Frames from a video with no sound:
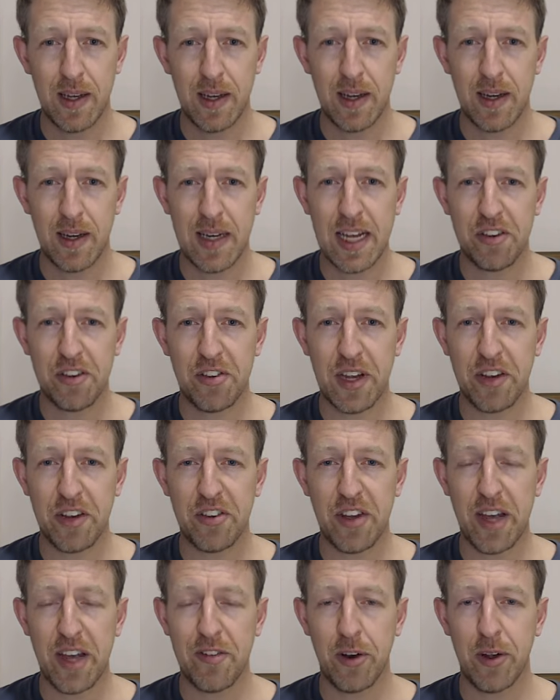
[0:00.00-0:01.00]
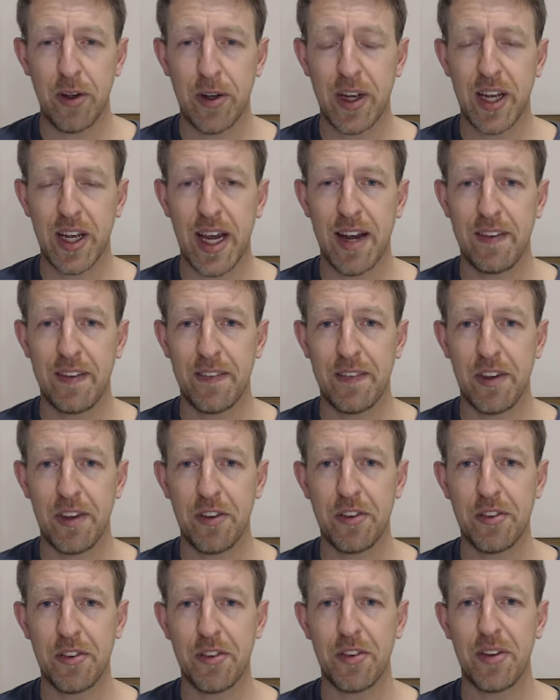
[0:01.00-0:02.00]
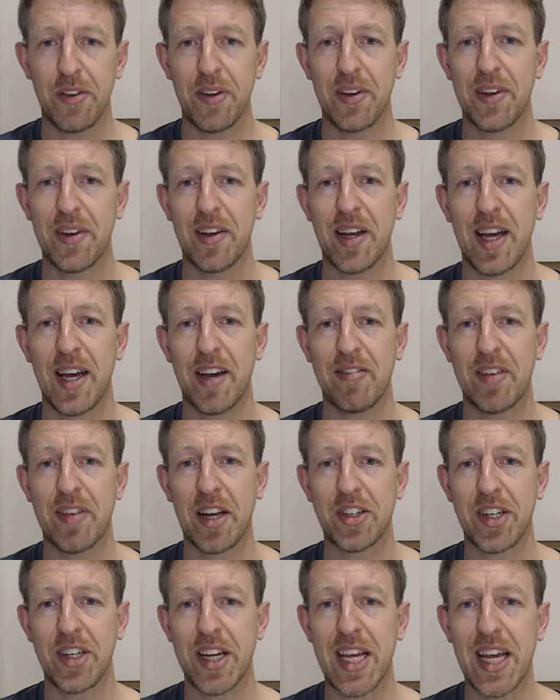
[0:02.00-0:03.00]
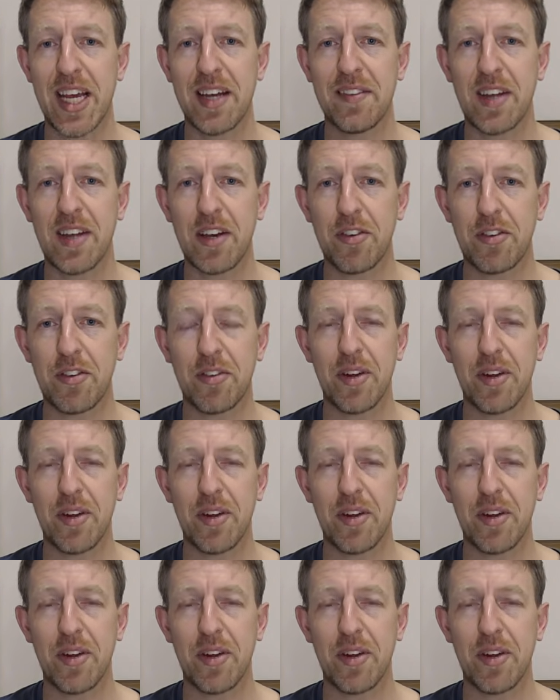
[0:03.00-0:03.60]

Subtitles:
Next, let's have a look at this function here, these